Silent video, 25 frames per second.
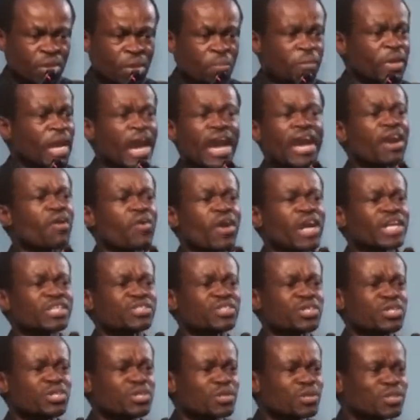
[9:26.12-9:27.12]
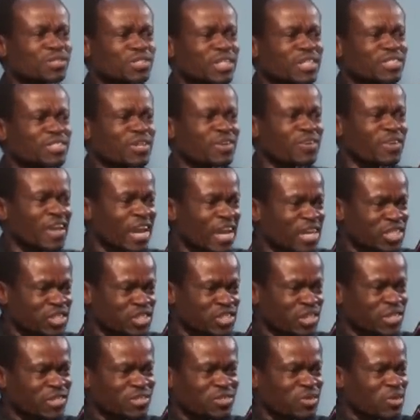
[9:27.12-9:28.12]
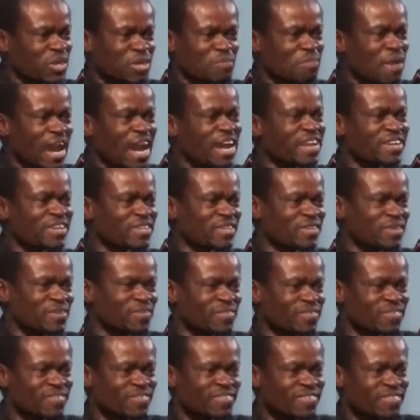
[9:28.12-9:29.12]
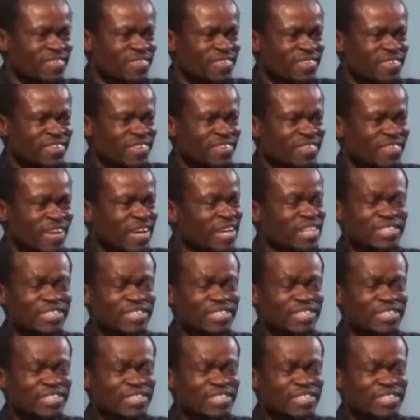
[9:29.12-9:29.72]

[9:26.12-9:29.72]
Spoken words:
But I want to use this occasion to remind you that